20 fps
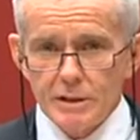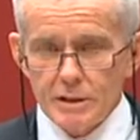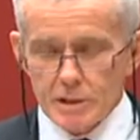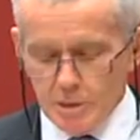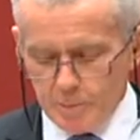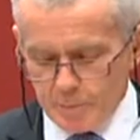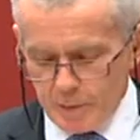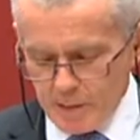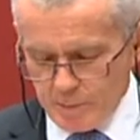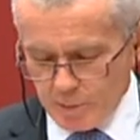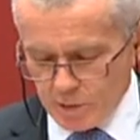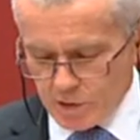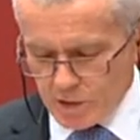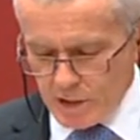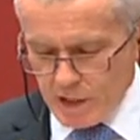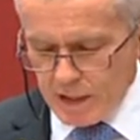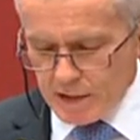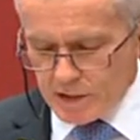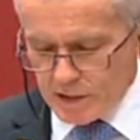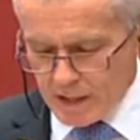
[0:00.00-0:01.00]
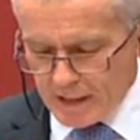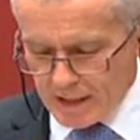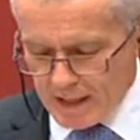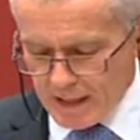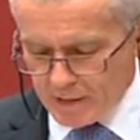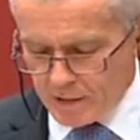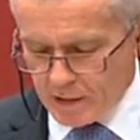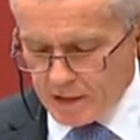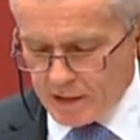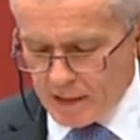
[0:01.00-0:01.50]
to people's needs and
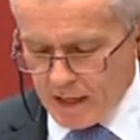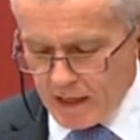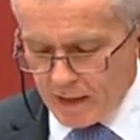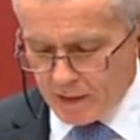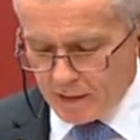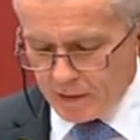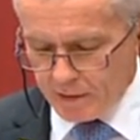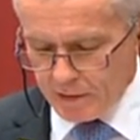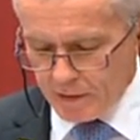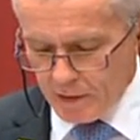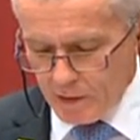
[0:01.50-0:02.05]
get the data.